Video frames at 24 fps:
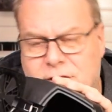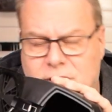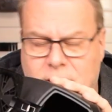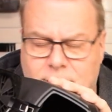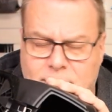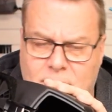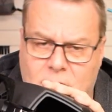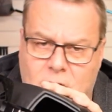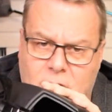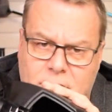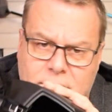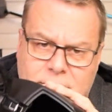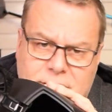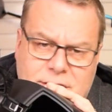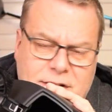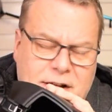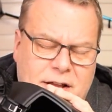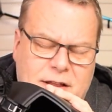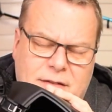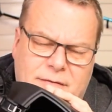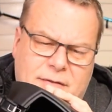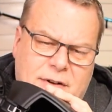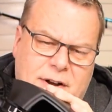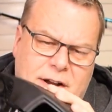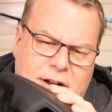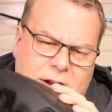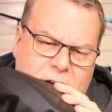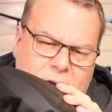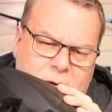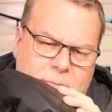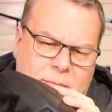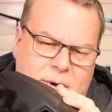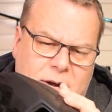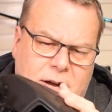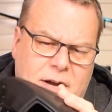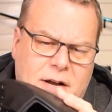going to be hard to see on the
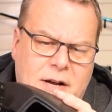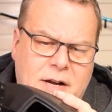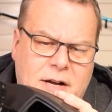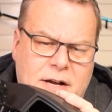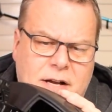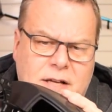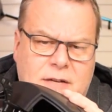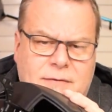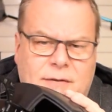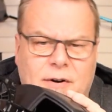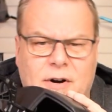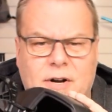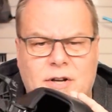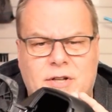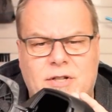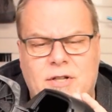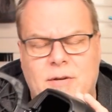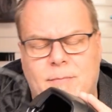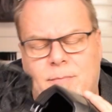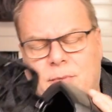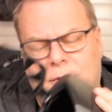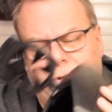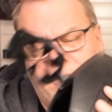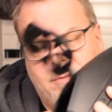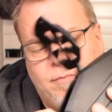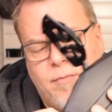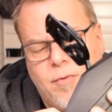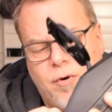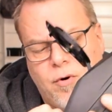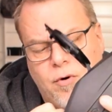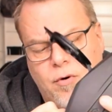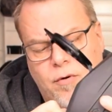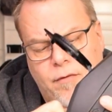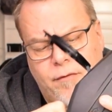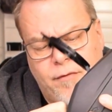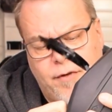video, but it's very simple to
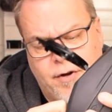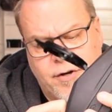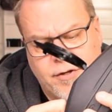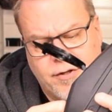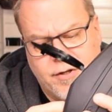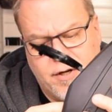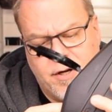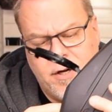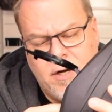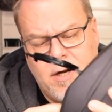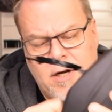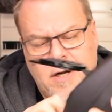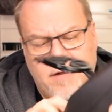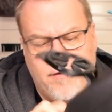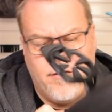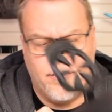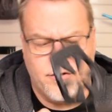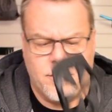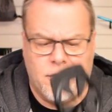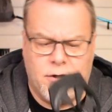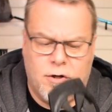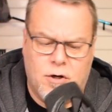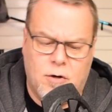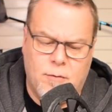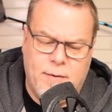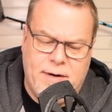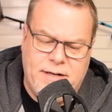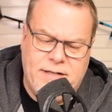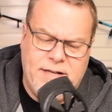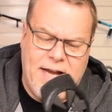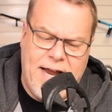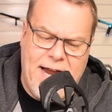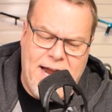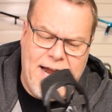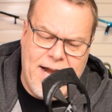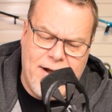move. There's a little
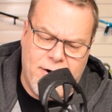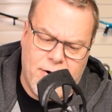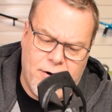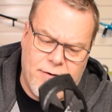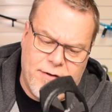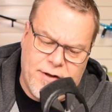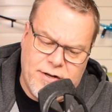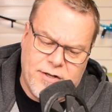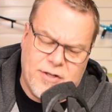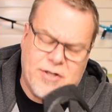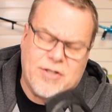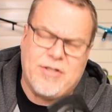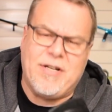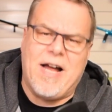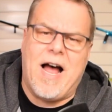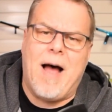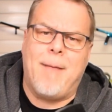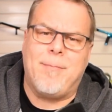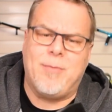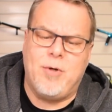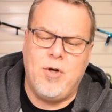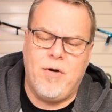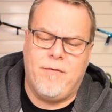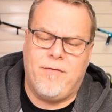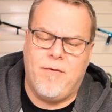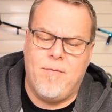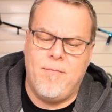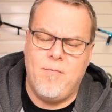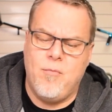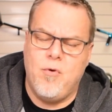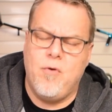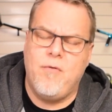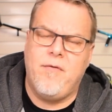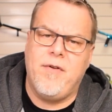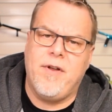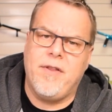retainer that stops you from
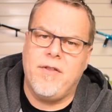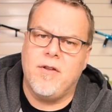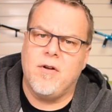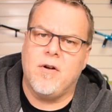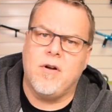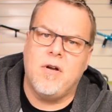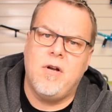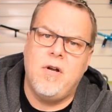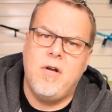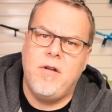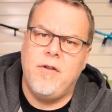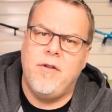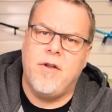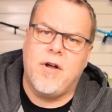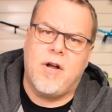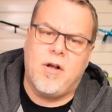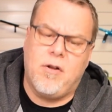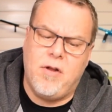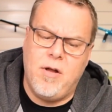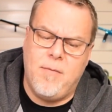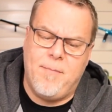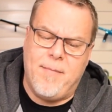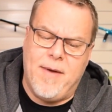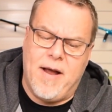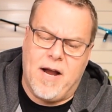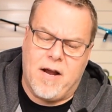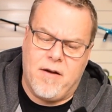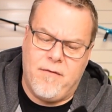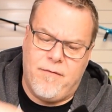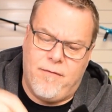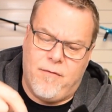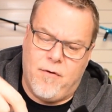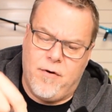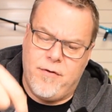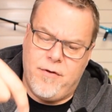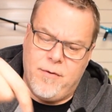moving the clip back and
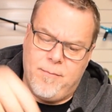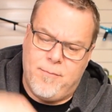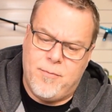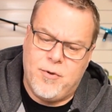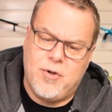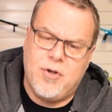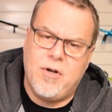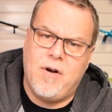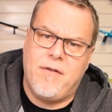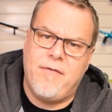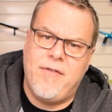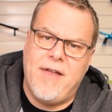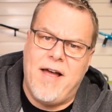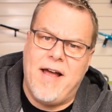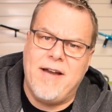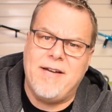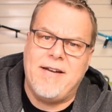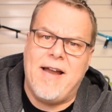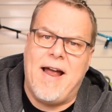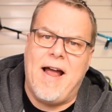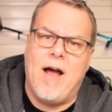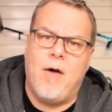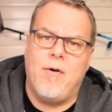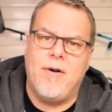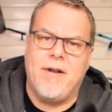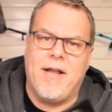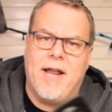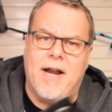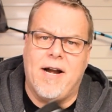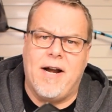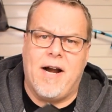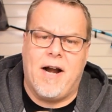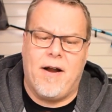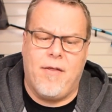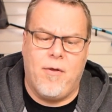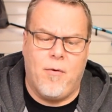forth. You shove that down to get
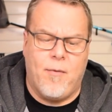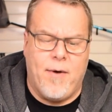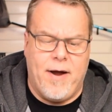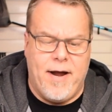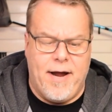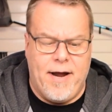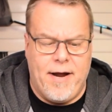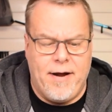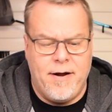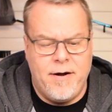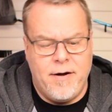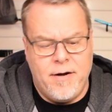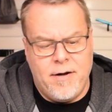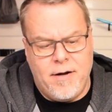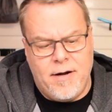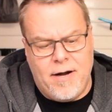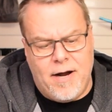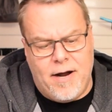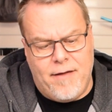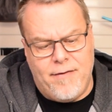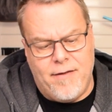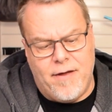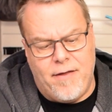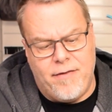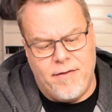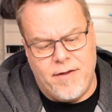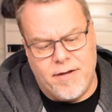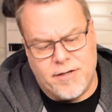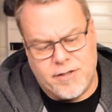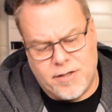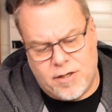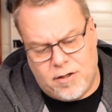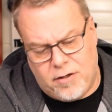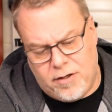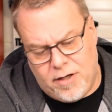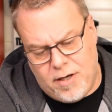it out of the way, and then
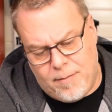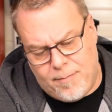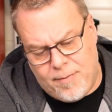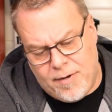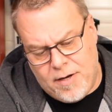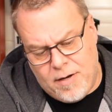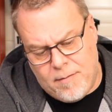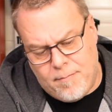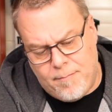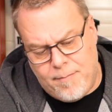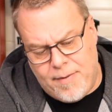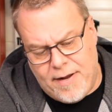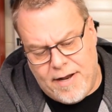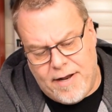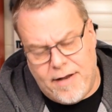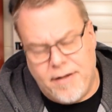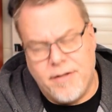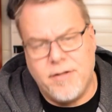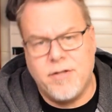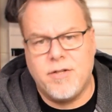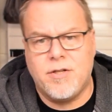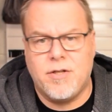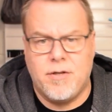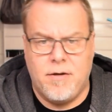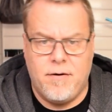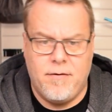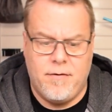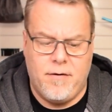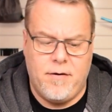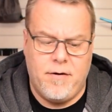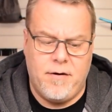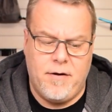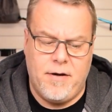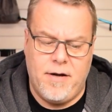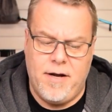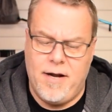this clip bends
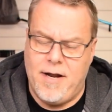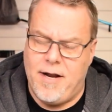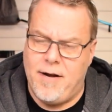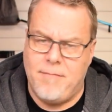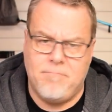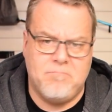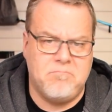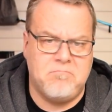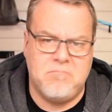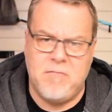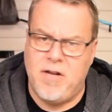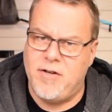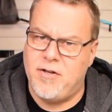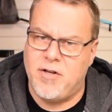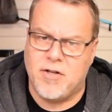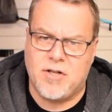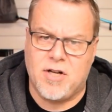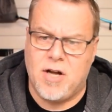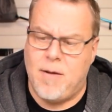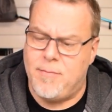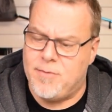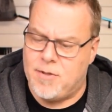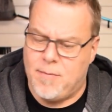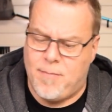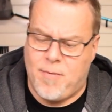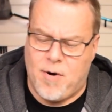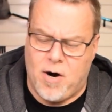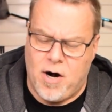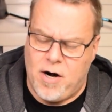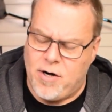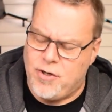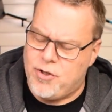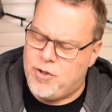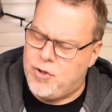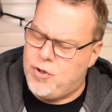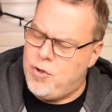and it just comes
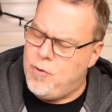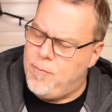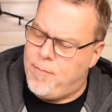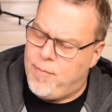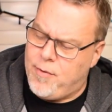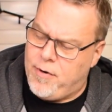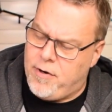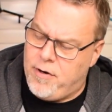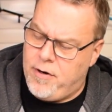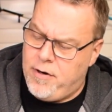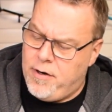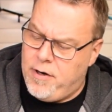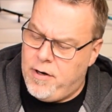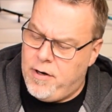apart. Super